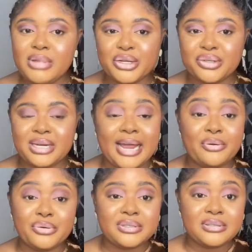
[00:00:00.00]
make sure that I
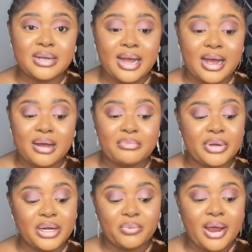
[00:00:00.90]
go to the
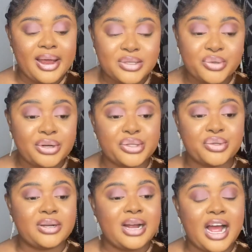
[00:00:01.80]
camp, NYS
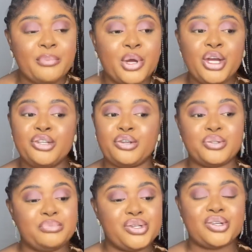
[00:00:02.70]
orientation camp,
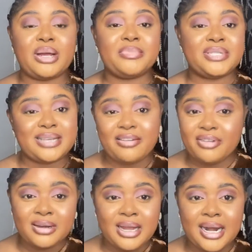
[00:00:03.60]
just to make sure I'm
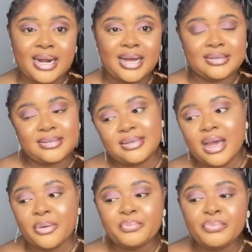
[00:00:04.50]
serving that last
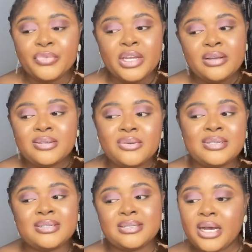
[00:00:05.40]
year. So
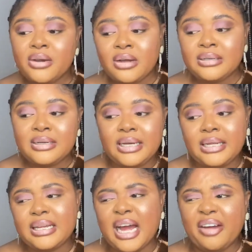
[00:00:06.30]

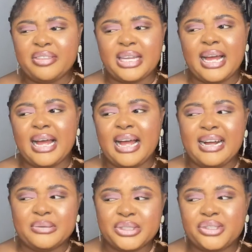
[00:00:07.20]
secondly, after
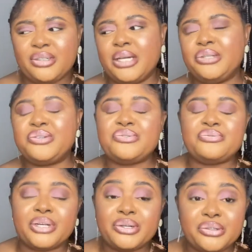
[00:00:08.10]
I was trying to
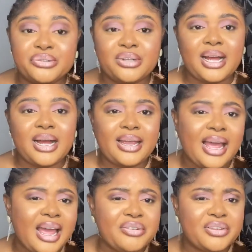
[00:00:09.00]
recover,
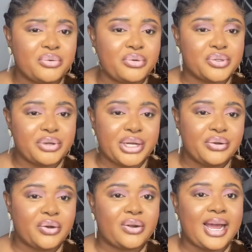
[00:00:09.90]
yeah, everything was going
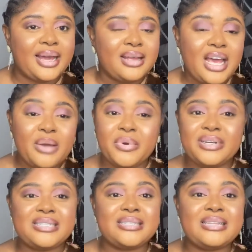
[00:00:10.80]
all right.
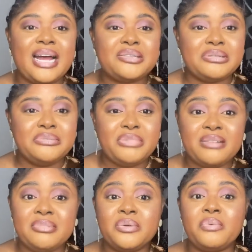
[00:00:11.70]
But the thing that actually
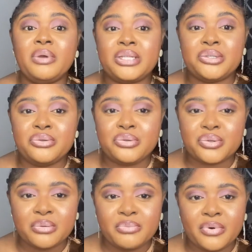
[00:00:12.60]
made me quit
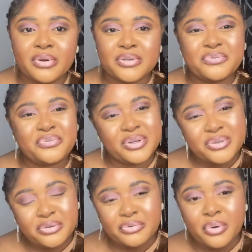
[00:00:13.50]
YouTube was,
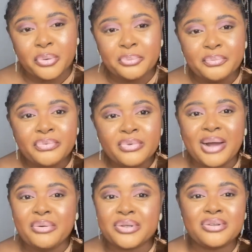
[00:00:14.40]
first of all,
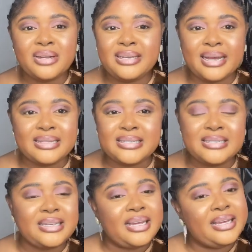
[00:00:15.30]
I was not
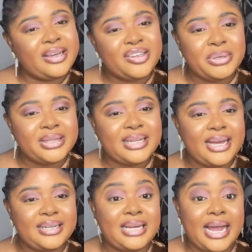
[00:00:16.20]
getting the engagement I